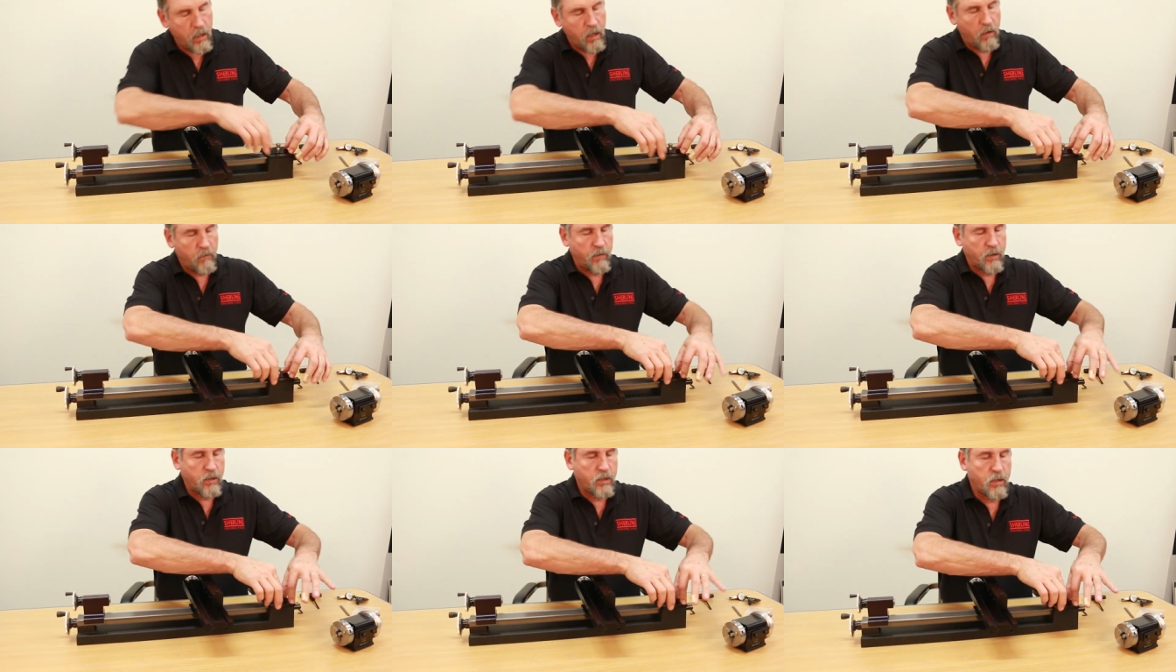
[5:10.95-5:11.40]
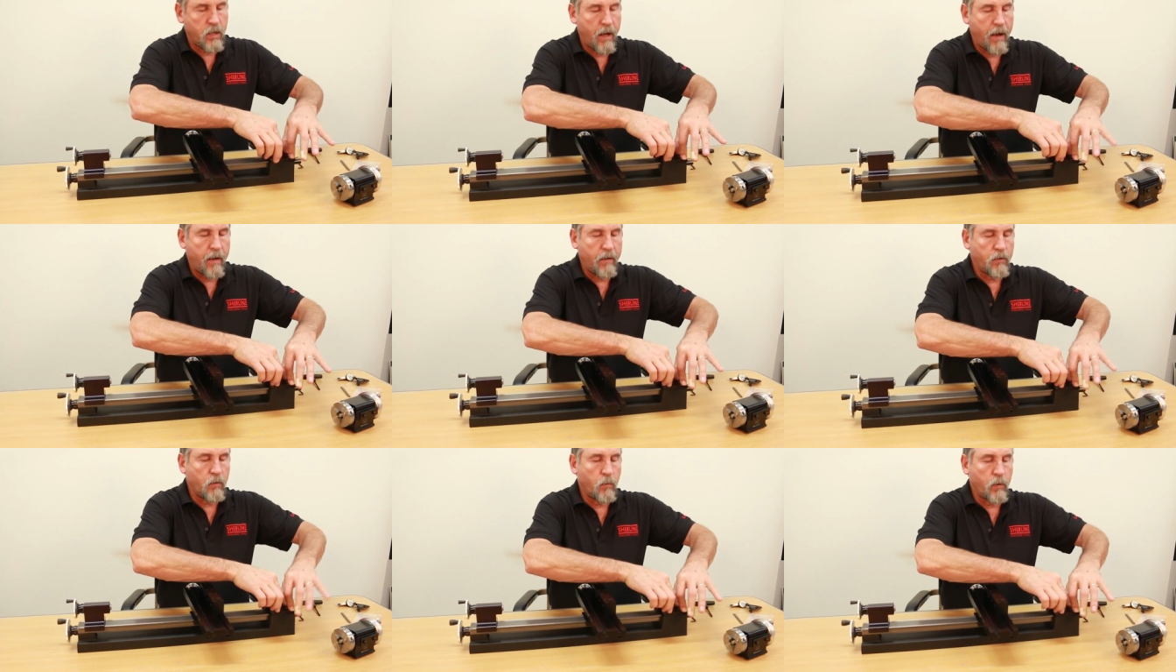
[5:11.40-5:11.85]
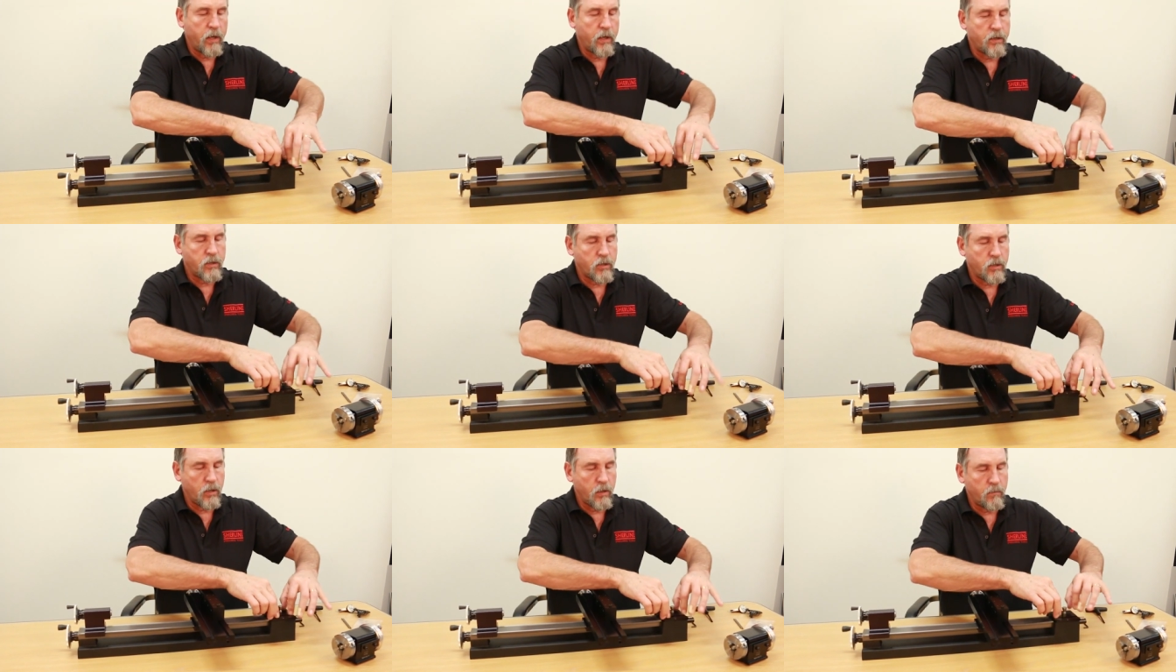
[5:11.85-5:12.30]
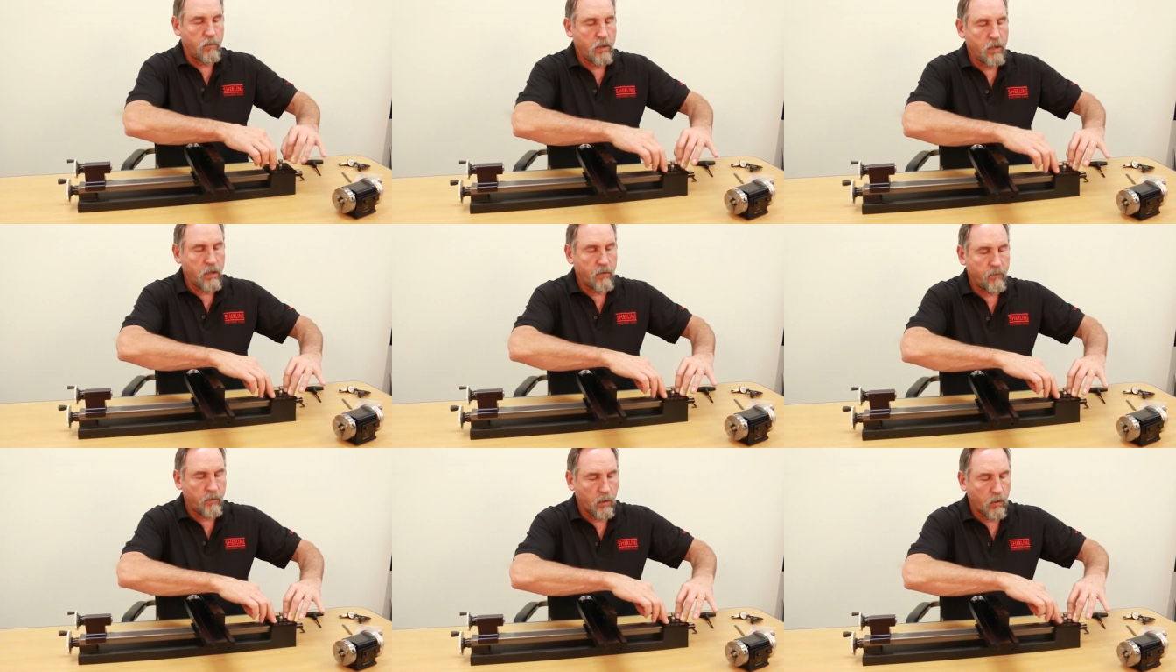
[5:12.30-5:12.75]
If it's down the way it should
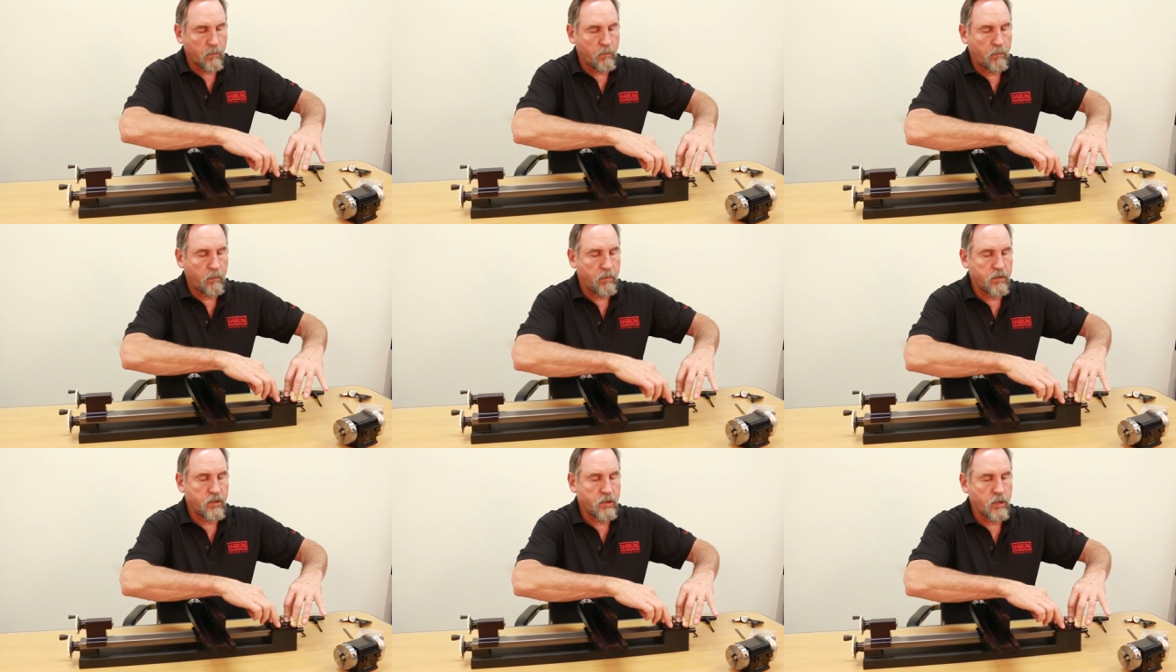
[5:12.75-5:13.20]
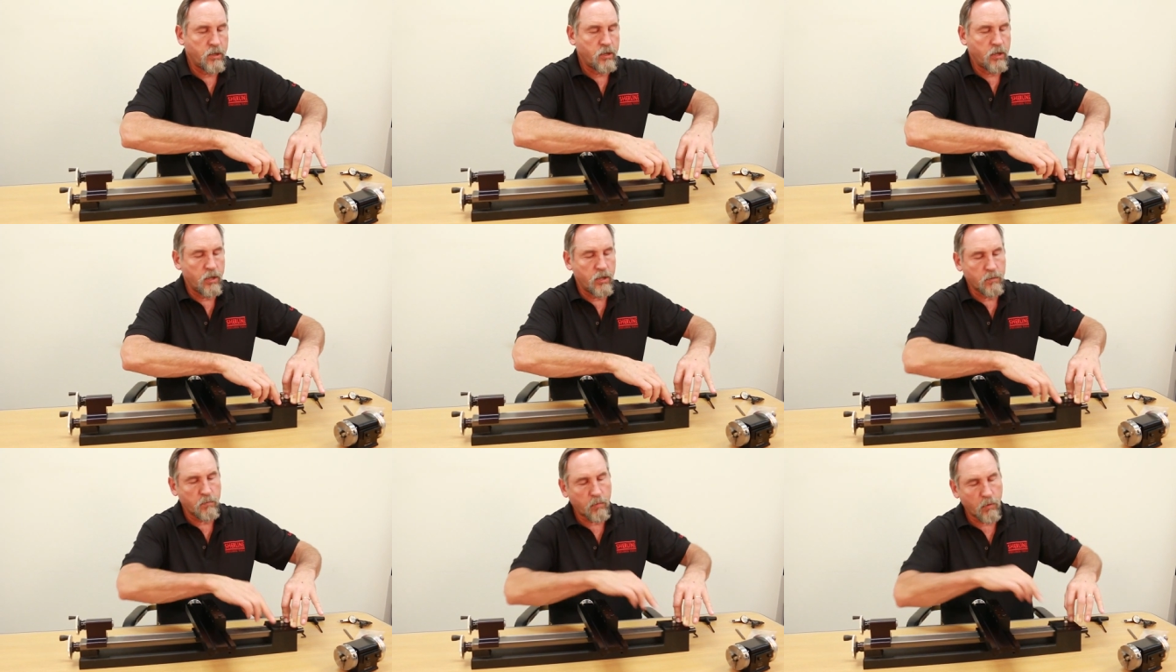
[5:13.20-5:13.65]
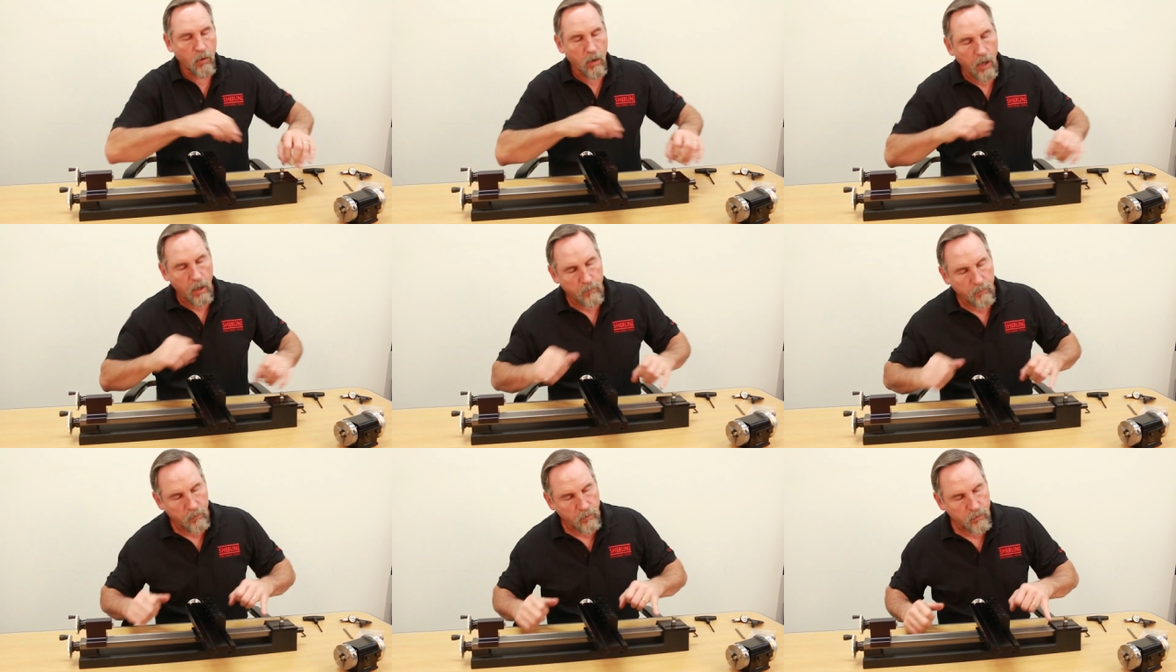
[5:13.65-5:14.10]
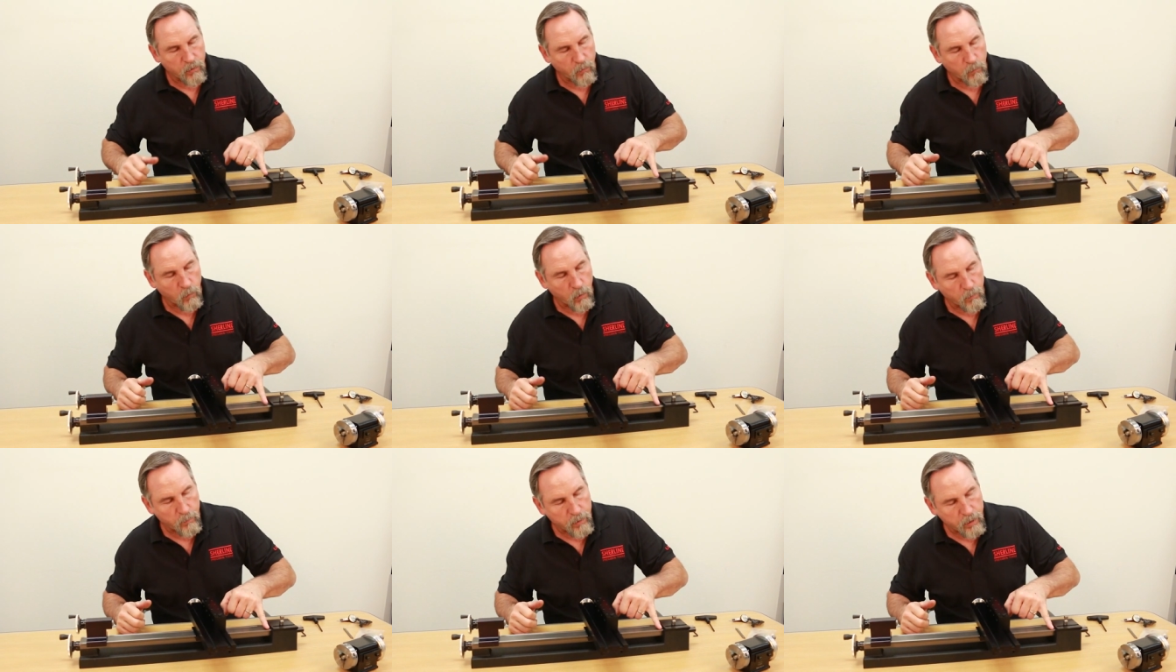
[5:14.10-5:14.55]
be, if the position is proper, there
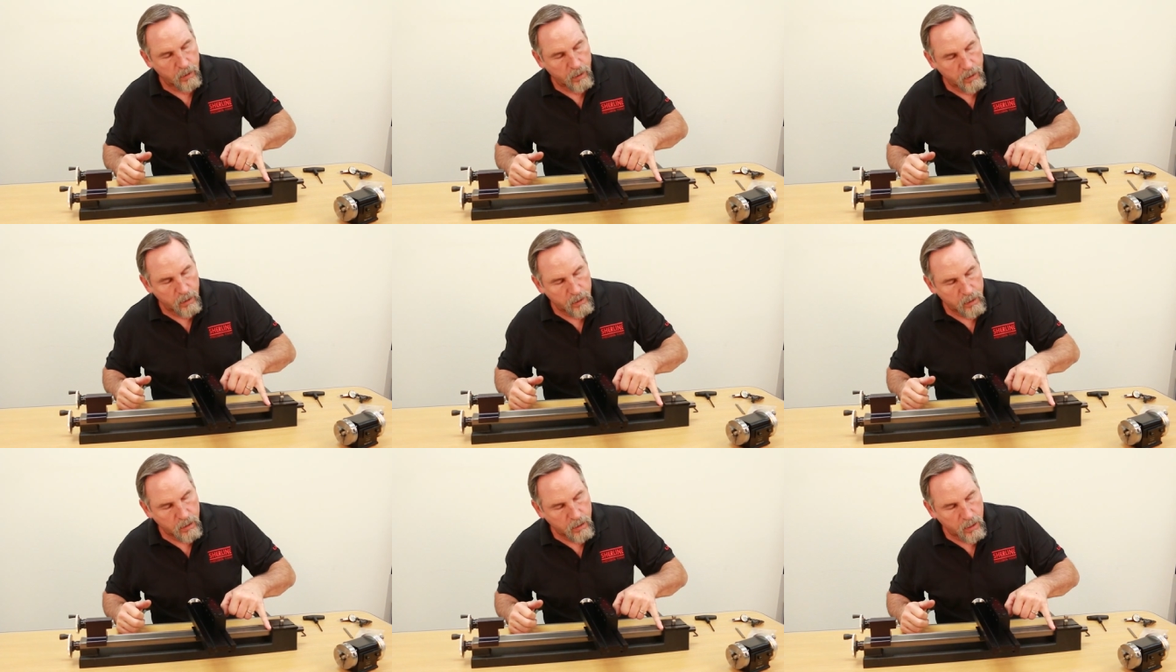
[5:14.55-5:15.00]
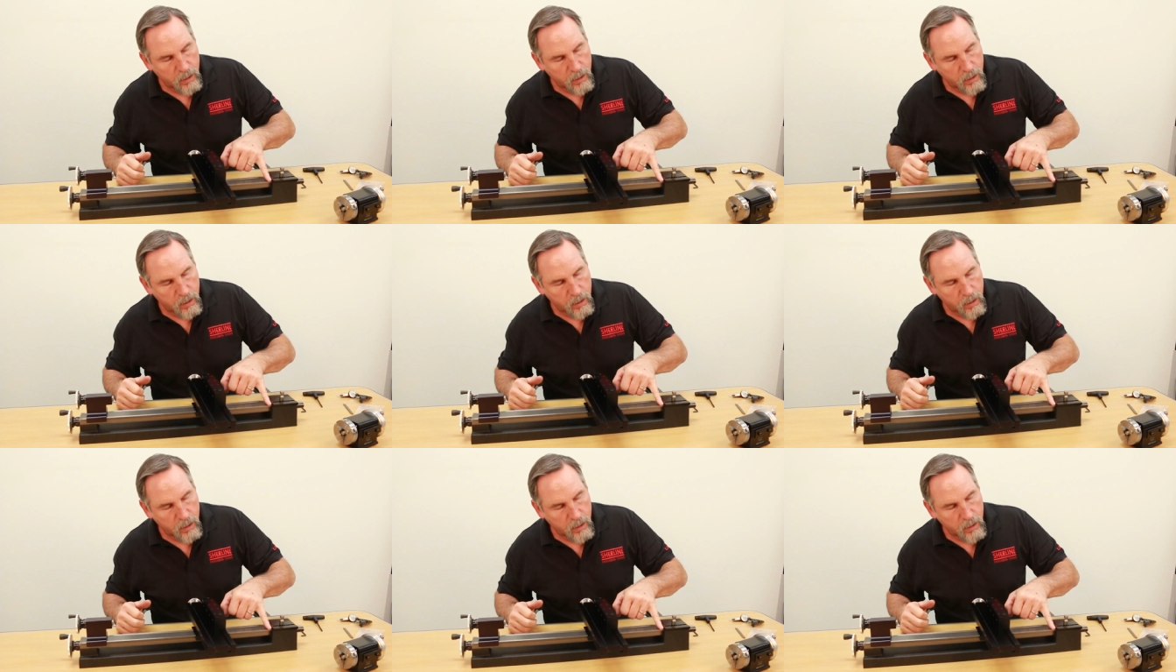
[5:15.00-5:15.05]
won't be any